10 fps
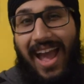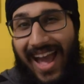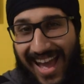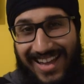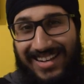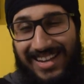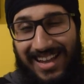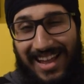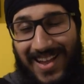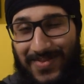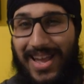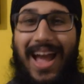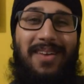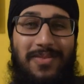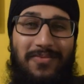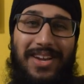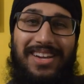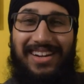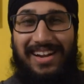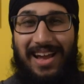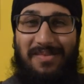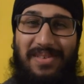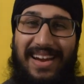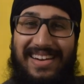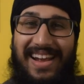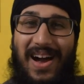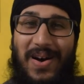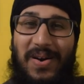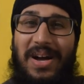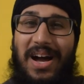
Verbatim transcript: And if you haven't figured it out by now,